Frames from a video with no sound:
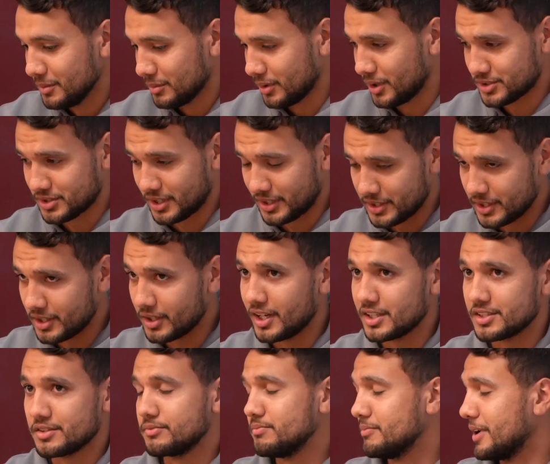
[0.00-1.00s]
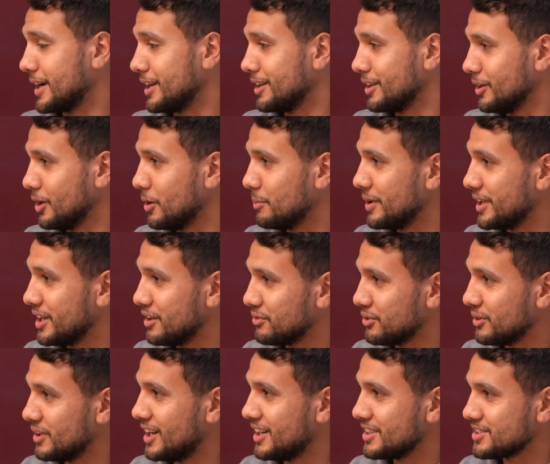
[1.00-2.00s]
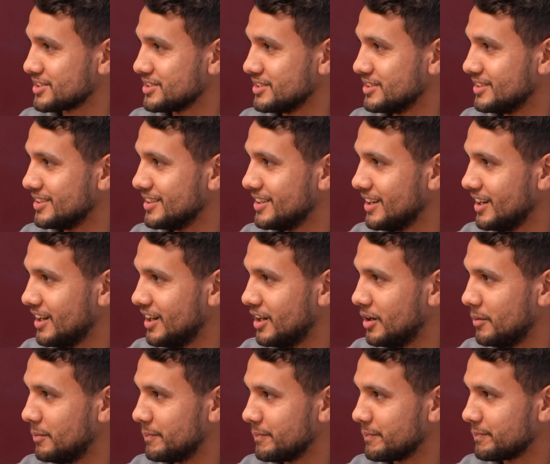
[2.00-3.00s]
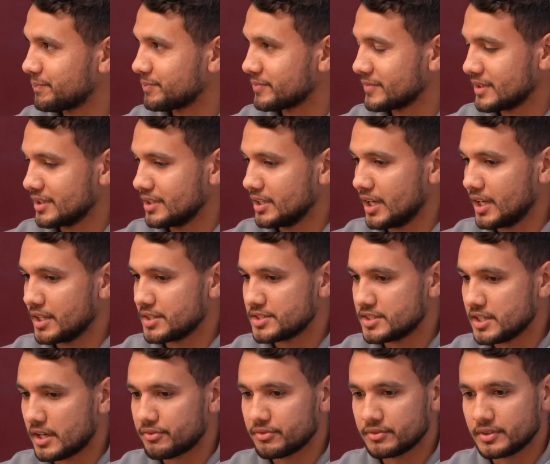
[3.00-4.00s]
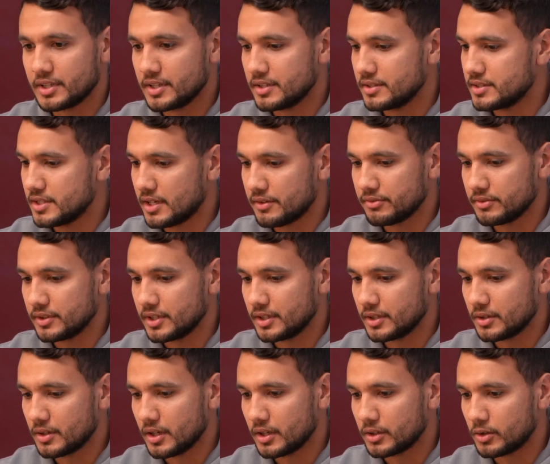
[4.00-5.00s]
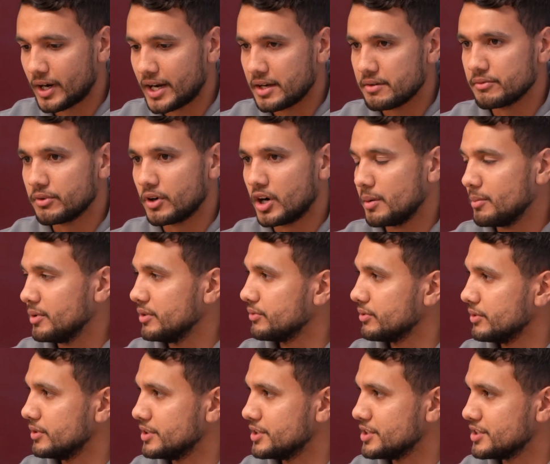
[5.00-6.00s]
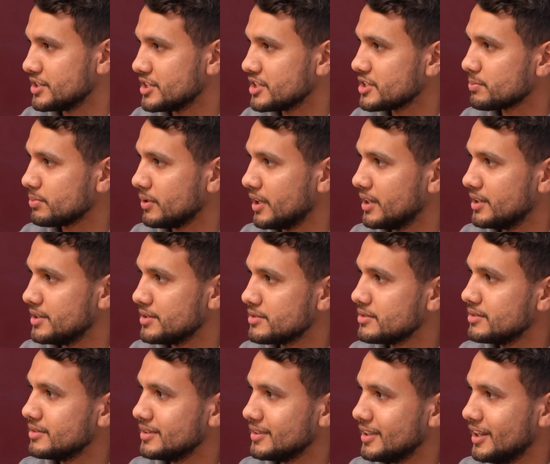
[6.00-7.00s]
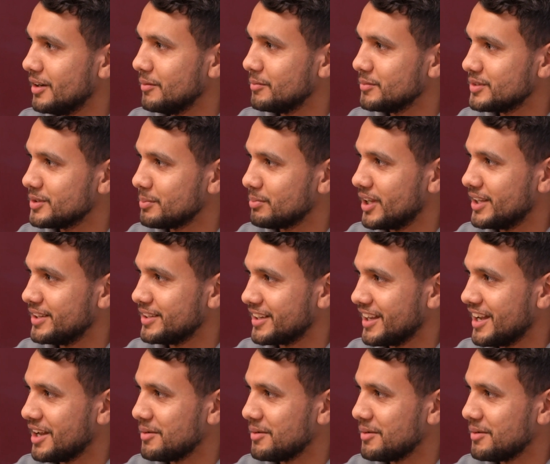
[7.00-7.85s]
Most like you guys have made it a lot better for us. And yeah, it's definitely a great environment for Indigenous players to play the